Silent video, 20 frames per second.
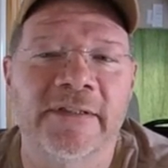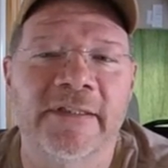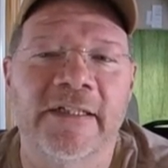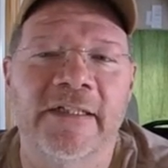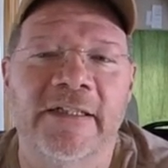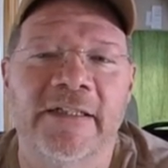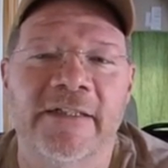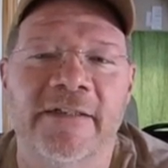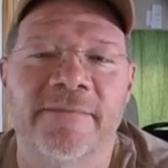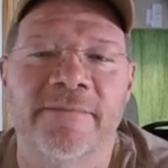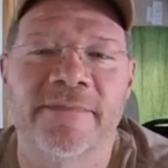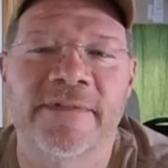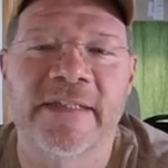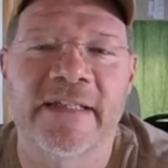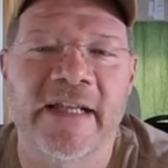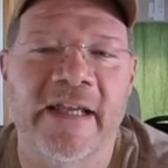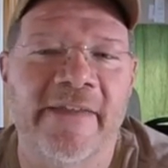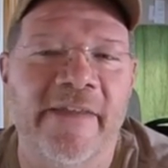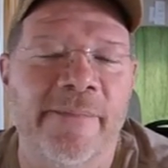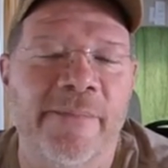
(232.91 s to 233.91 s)
Um,
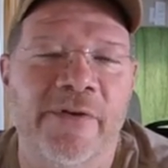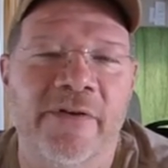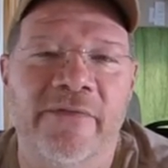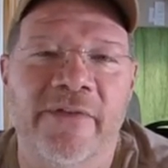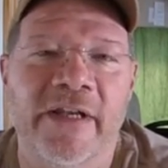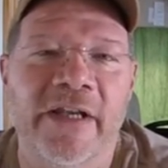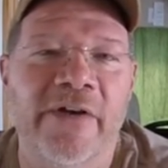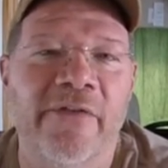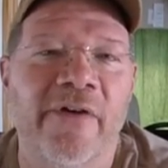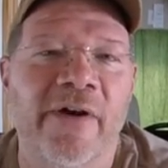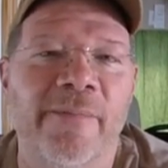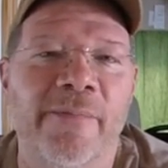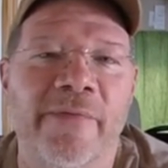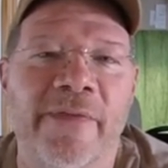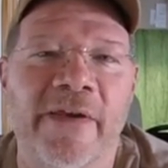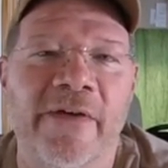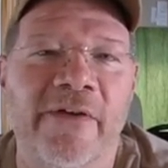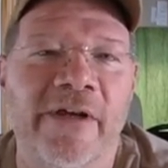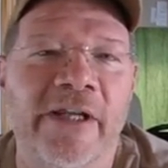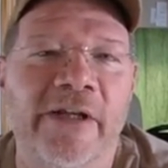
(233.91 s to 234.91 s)
today they put a video up where
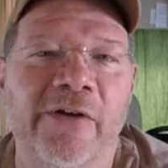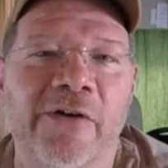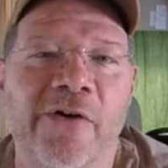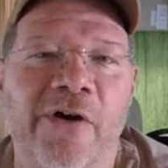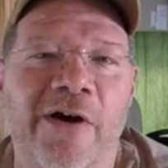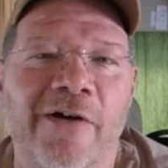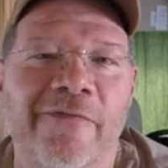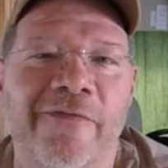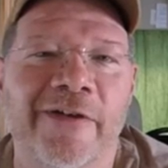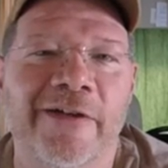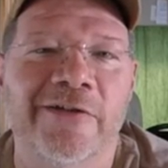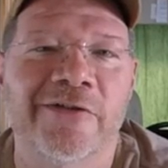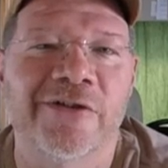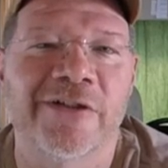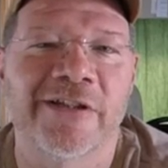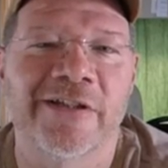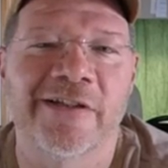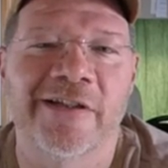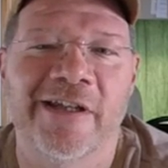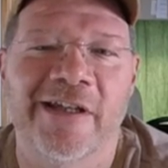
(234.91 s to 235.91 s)
they are eating crawfish
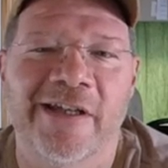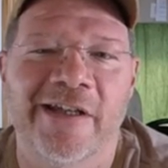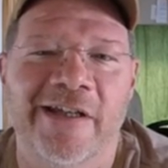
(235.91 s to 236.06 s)
and